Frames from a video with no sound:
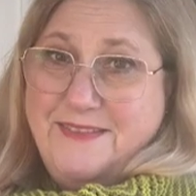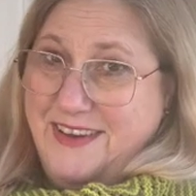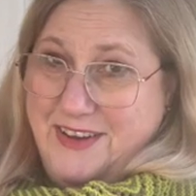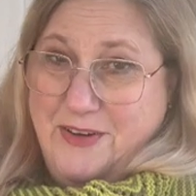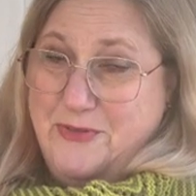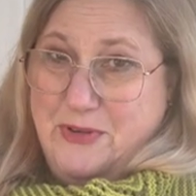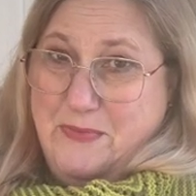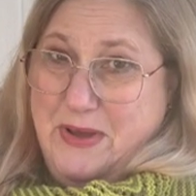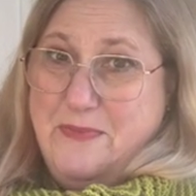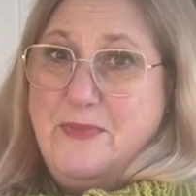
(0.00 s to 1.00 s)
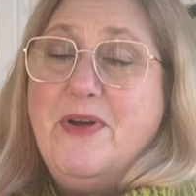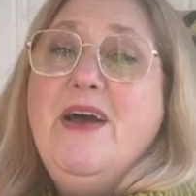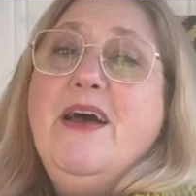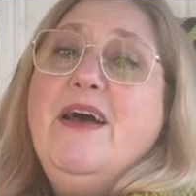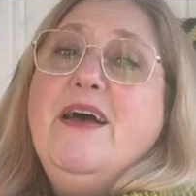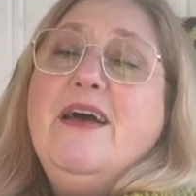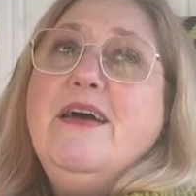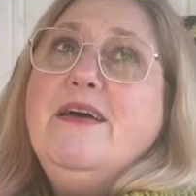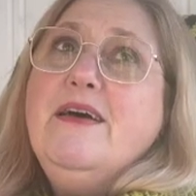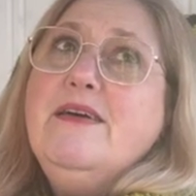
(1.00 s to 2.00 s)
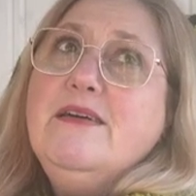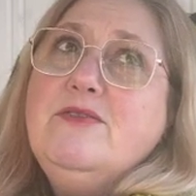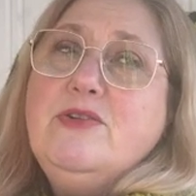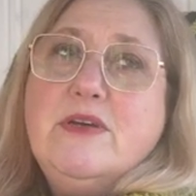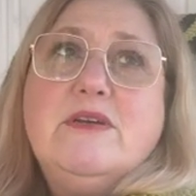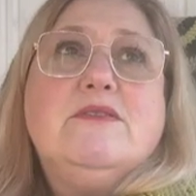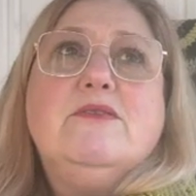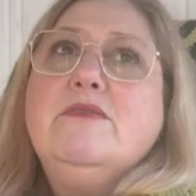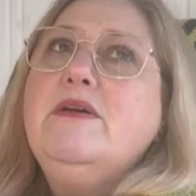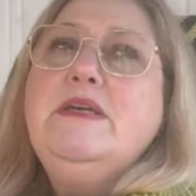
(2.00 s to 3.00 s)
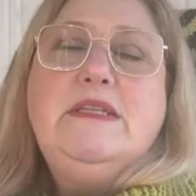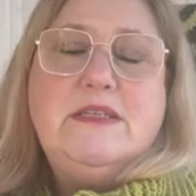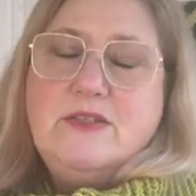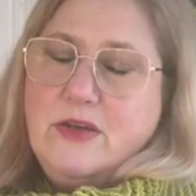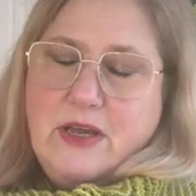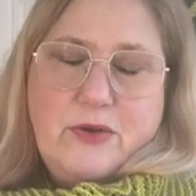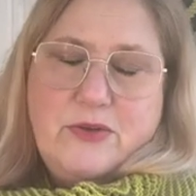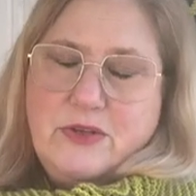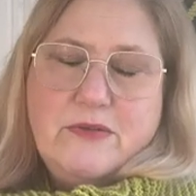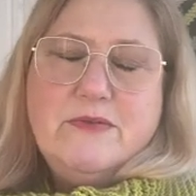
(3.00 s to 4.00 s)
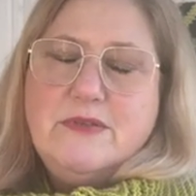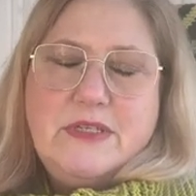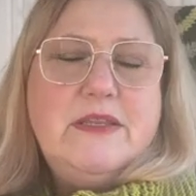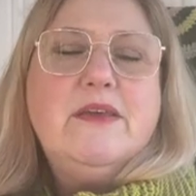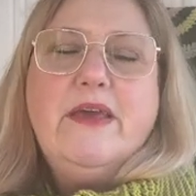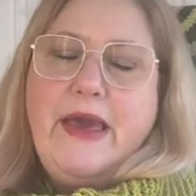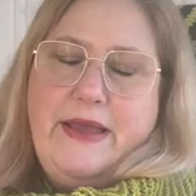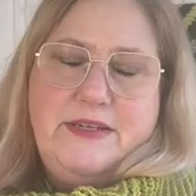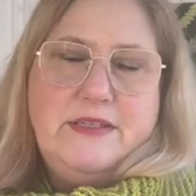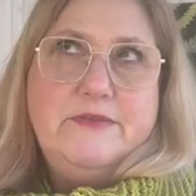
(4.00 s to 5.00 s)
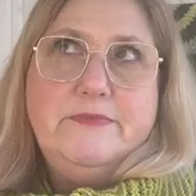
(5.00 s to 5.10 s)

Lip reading: can't remember. I tried. I knitted so I could see the gauge.